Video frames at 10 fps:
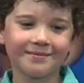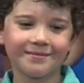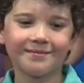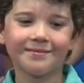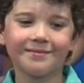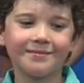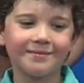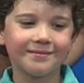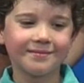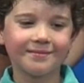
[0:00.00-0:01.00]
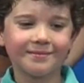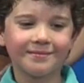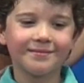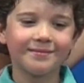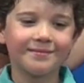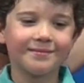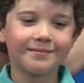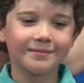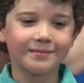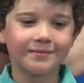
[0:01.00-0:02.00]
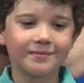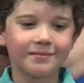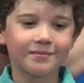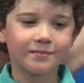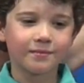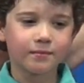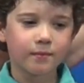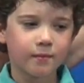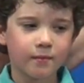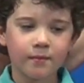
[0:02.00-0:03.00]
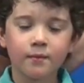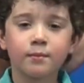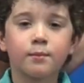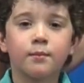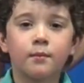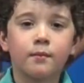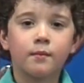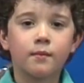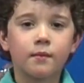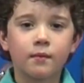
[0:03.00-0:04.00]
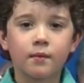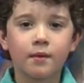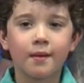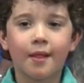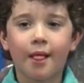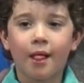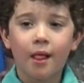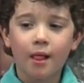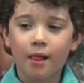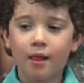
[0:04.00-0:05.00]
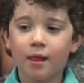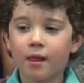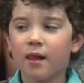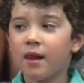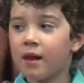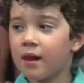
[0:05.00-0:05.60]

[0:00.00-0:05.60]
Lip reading: (not speaking)